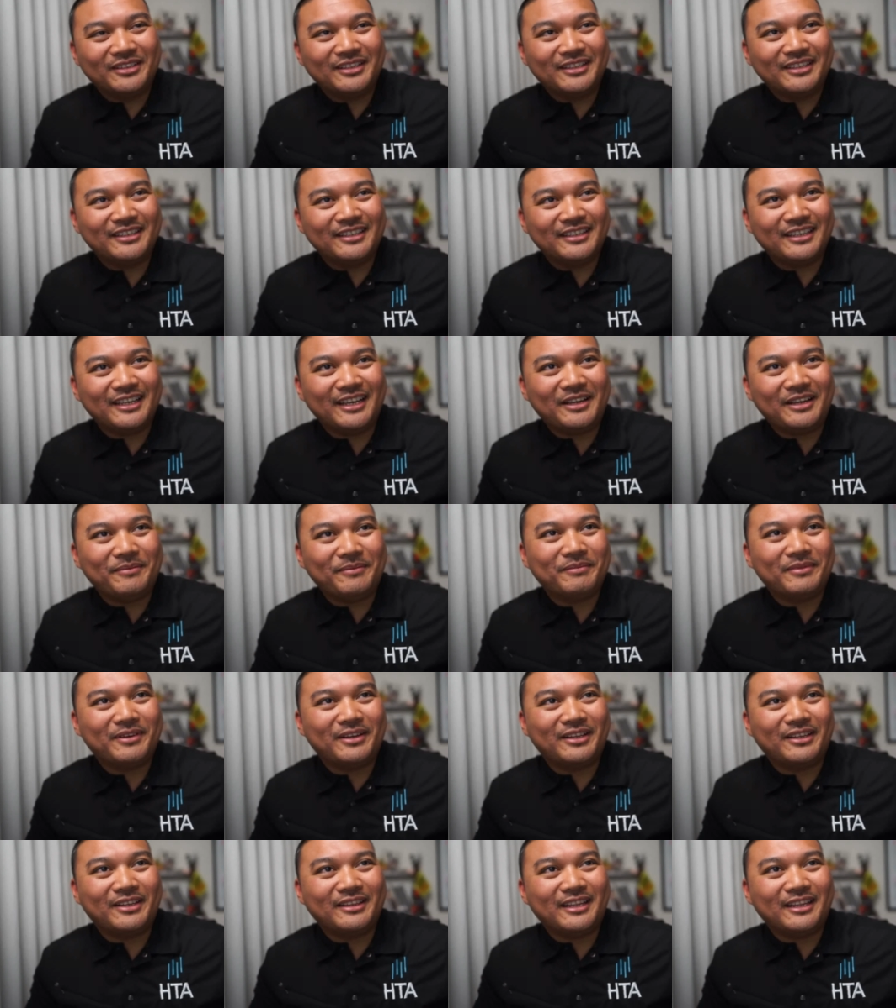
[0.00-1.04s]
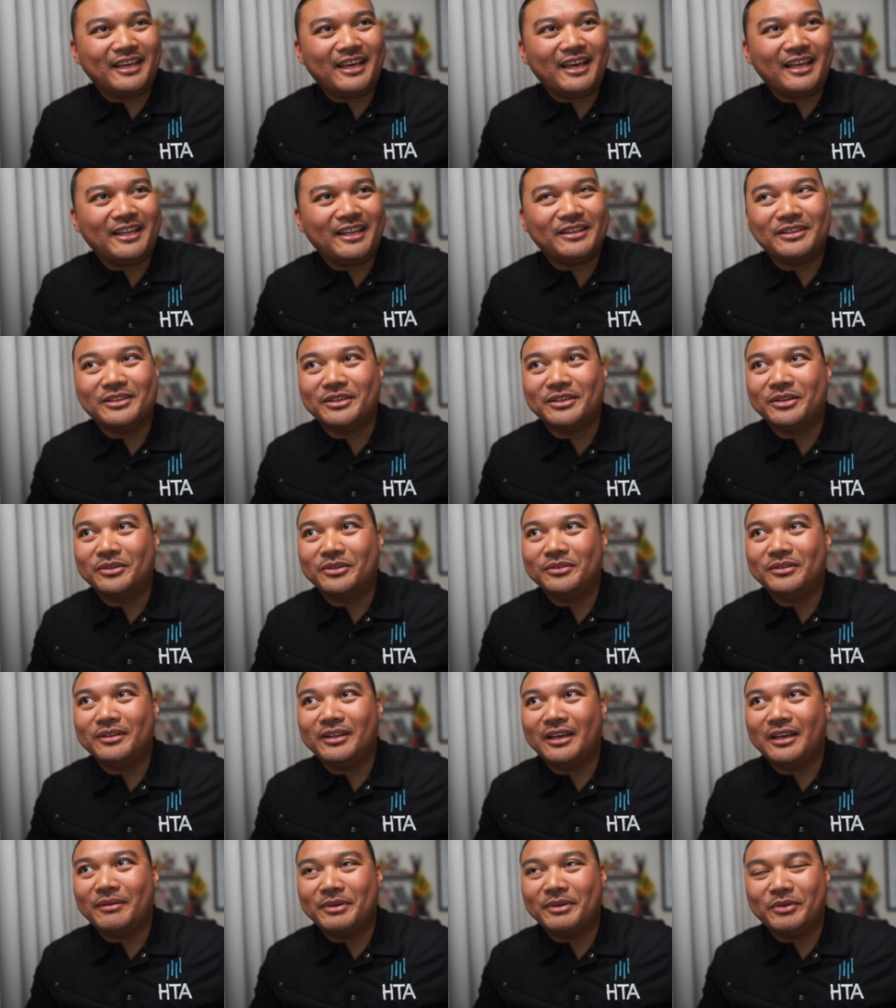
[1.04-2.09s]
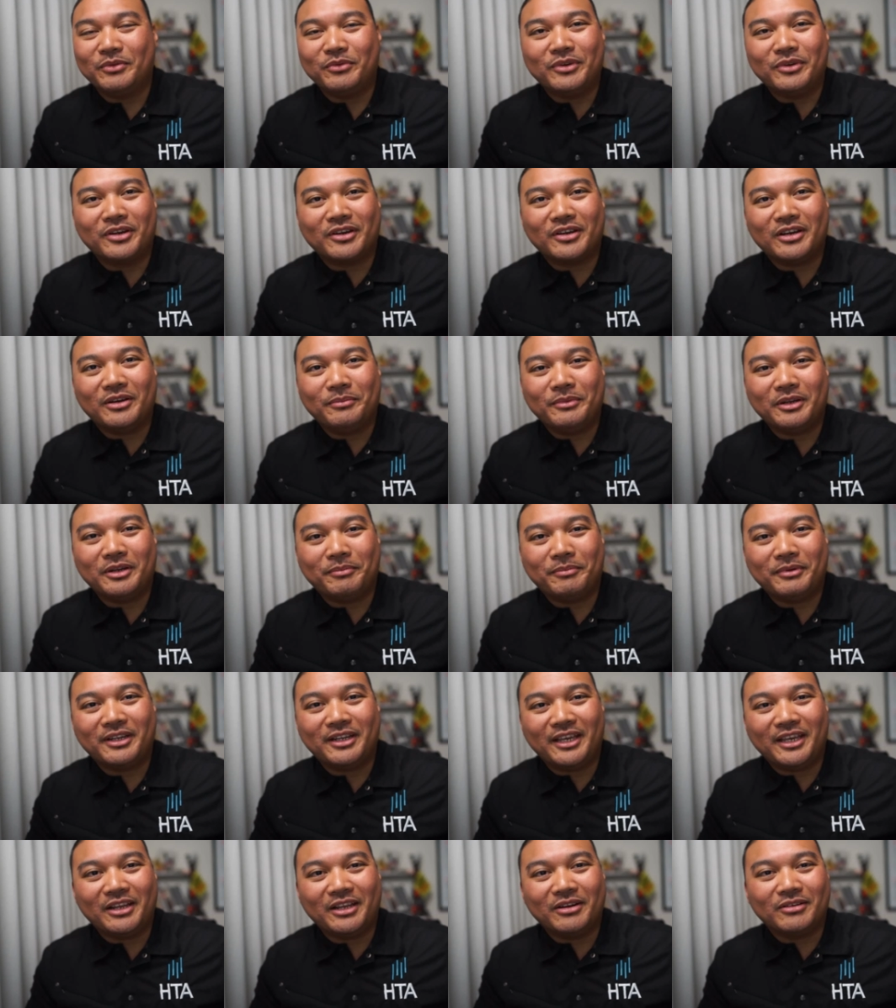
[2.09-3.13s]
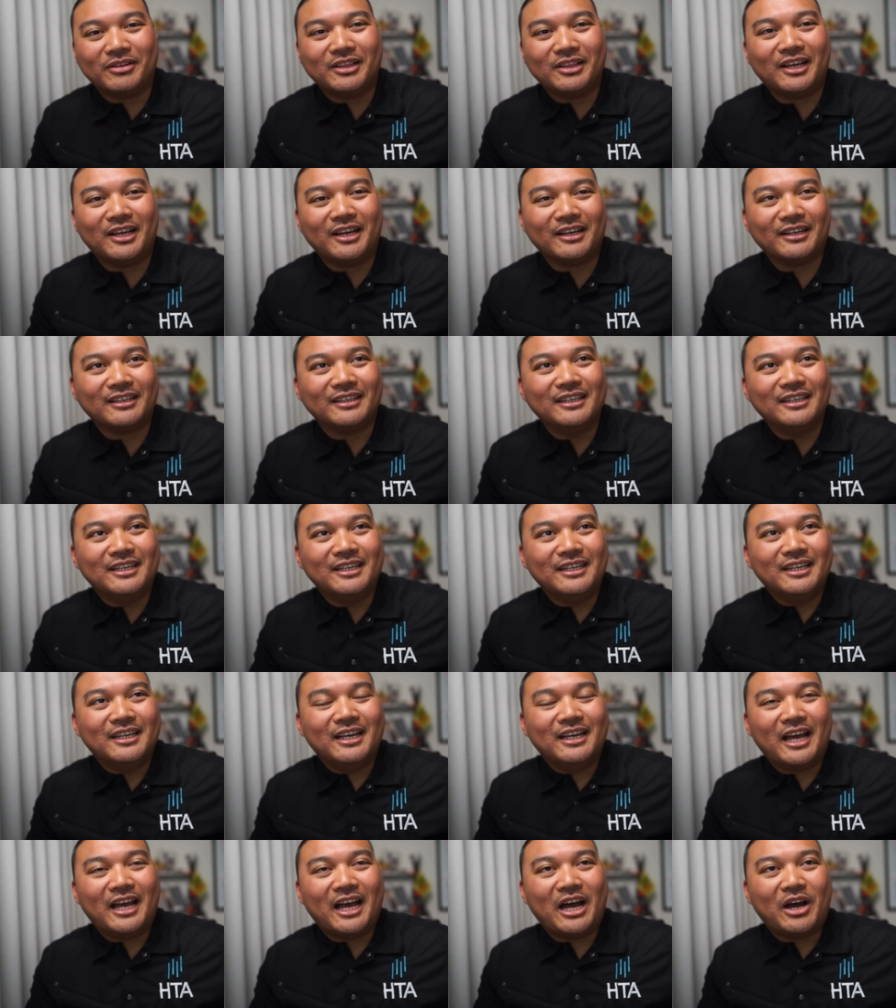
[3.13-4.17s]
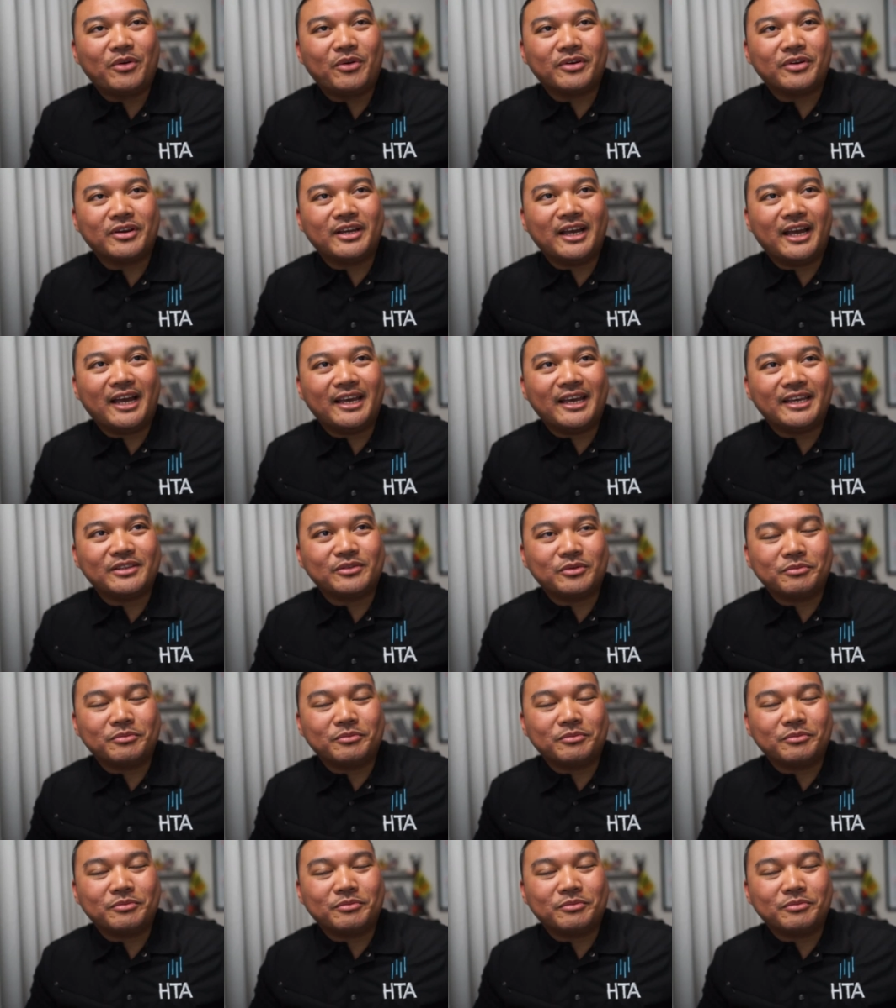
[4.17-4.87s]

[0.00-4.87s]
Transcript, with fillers: yeah, on that note, I mean, we are coming up on 8 o'clock hour, guys.